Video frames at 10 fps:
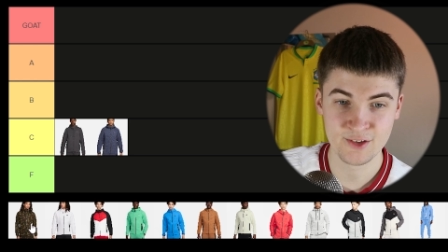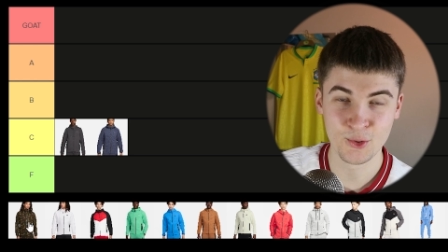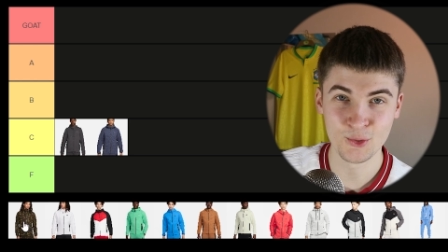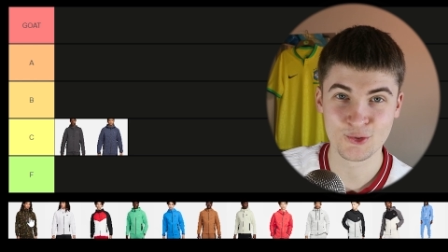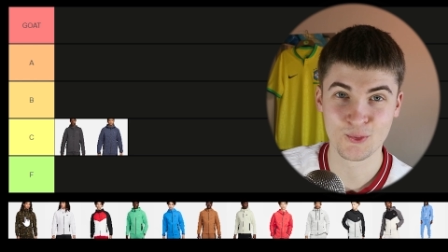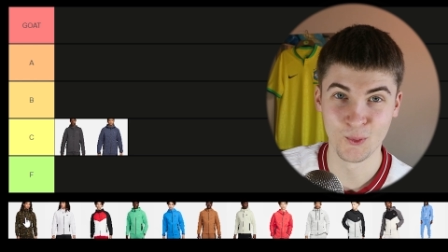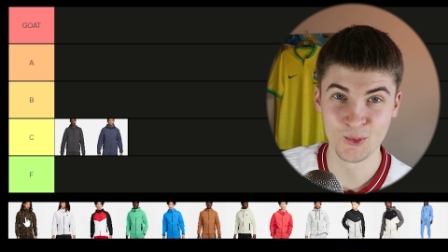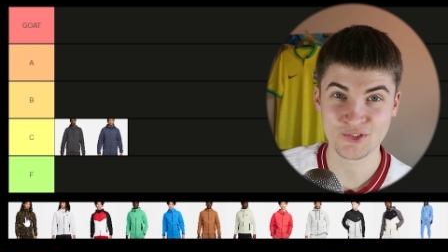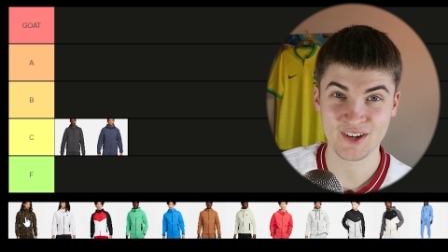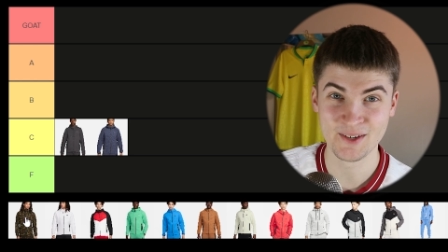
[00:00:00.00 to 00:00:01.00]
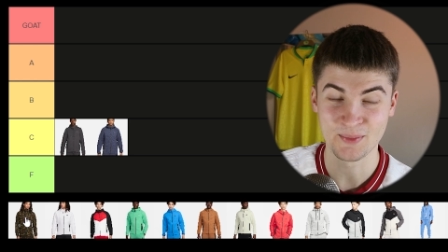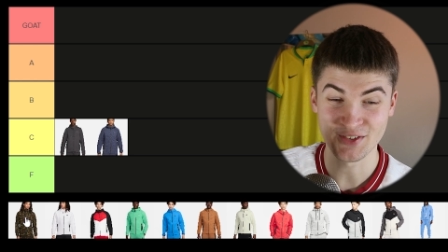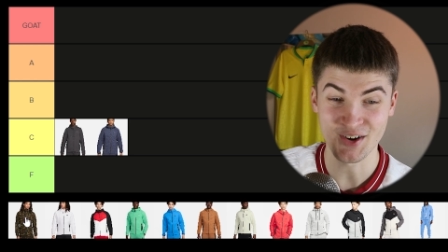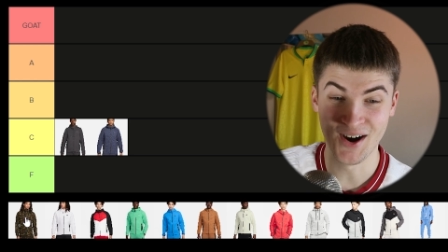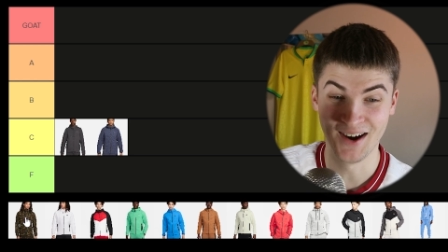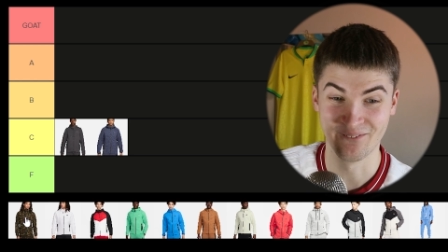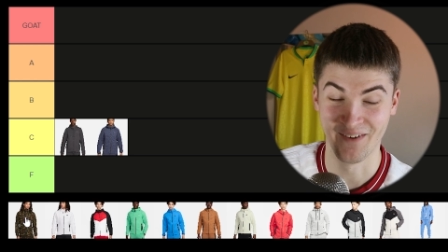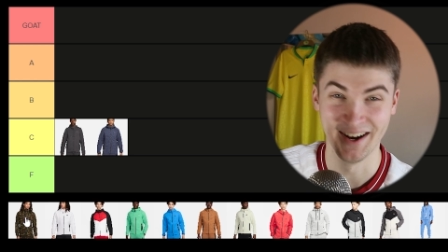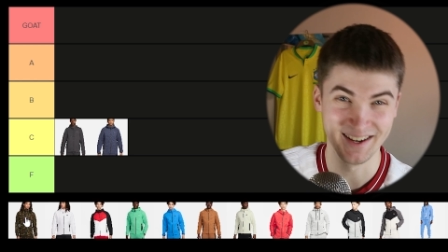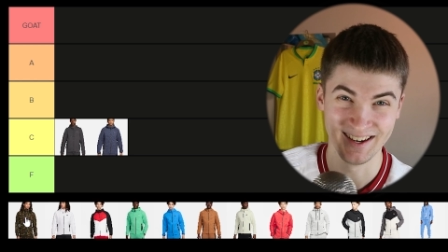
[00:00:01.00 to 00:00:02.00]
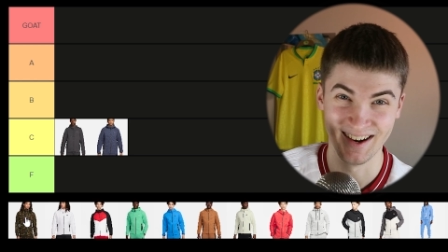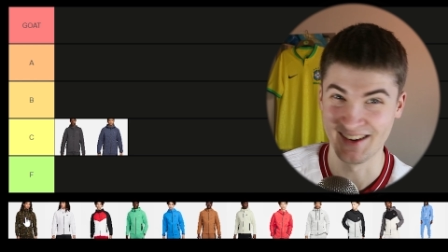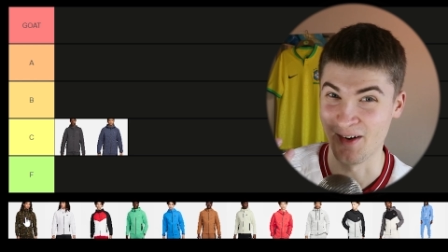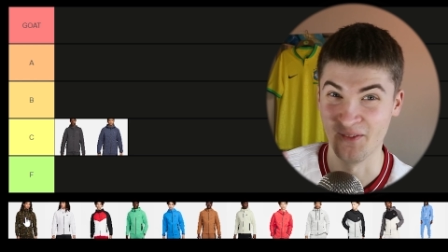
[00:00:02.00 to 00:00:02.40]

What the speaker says: It's got drawstrings, which I really like.